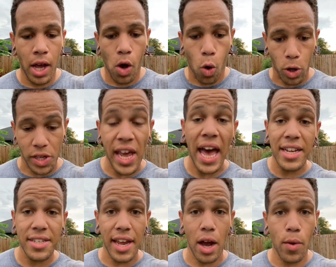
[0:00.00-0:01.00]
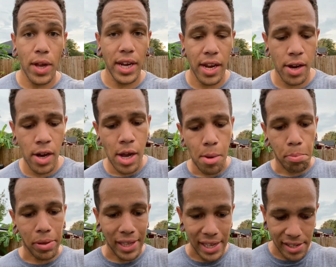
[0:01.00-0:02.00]
or test out in here,
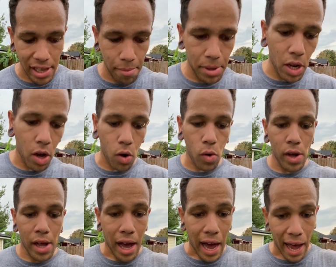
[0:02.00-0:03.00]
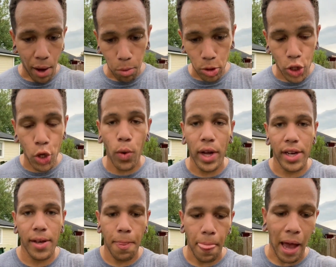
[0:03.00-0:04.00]
please let me know. I will do it.
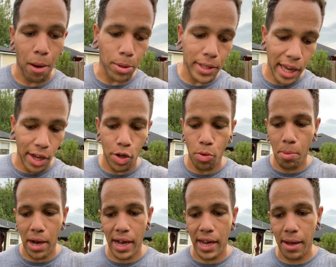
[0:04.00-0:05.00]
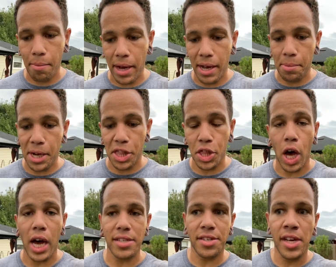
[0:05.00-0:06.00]
I will tell you my
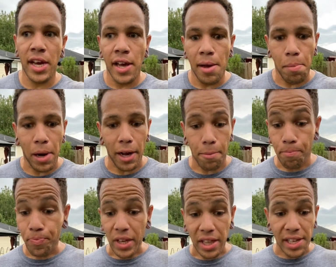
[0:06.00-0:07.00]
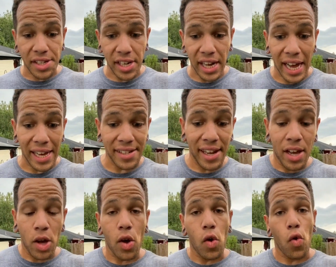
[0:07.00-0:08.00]
thoughts. But listen, guys,
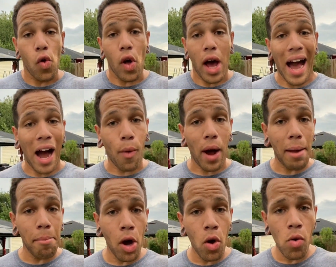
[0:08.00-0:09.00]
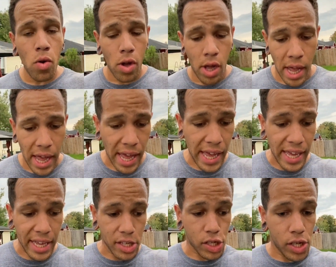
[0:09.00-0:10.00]
how I mow
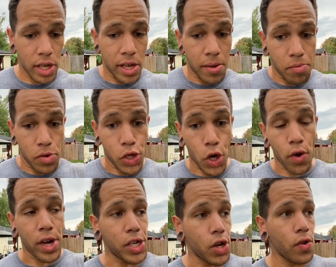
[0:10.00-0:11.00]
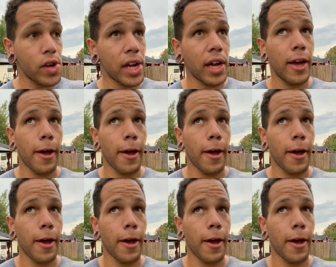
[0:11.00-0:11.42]
is during